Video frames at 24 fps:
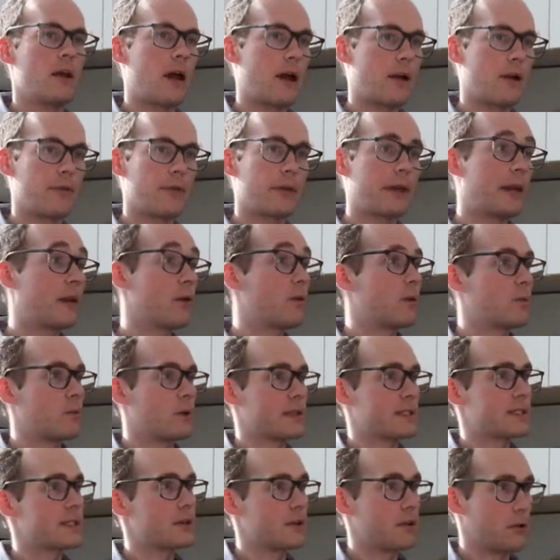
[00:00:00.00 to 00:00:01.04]
I don't think anyone
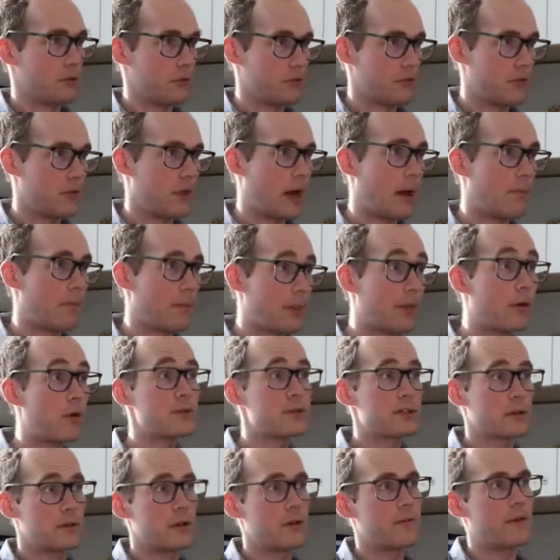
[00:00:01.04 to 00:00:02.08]
wants to go through that, but
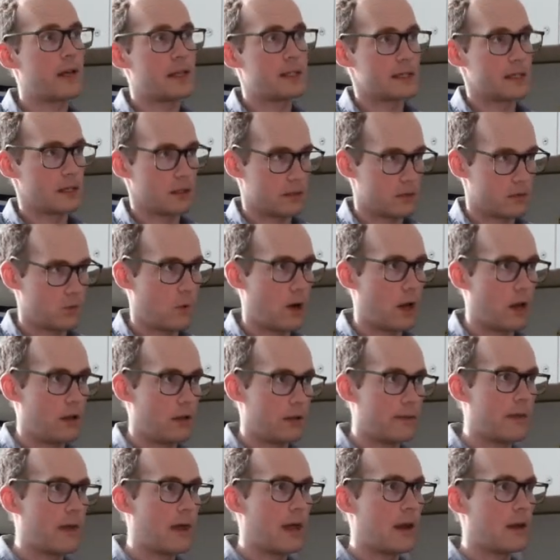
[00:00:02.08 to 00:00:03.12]
those are advancing as
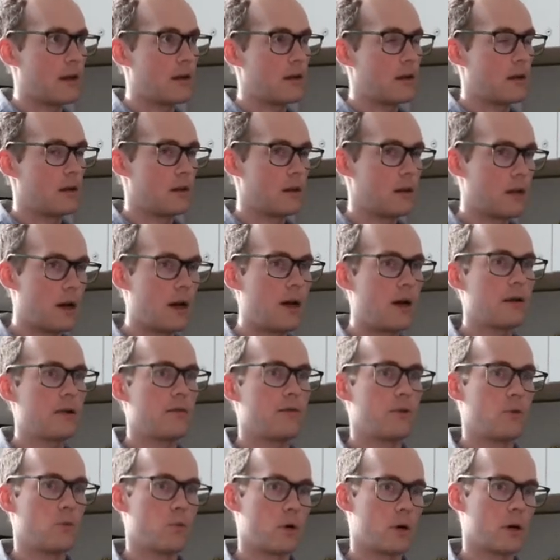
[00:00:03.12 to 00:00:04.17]
well. And that a lot
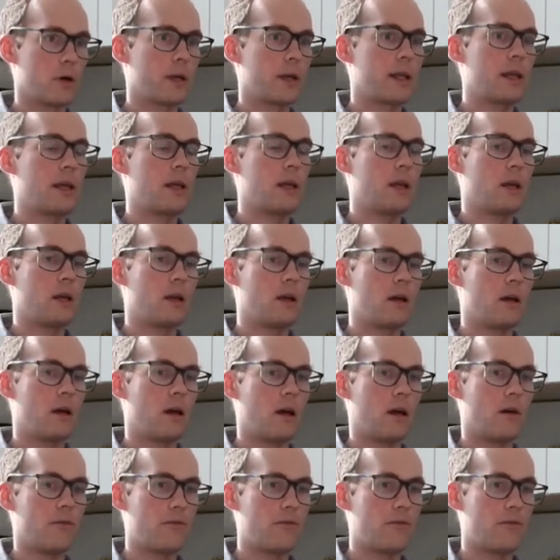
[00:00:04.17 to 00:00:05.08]
of the work in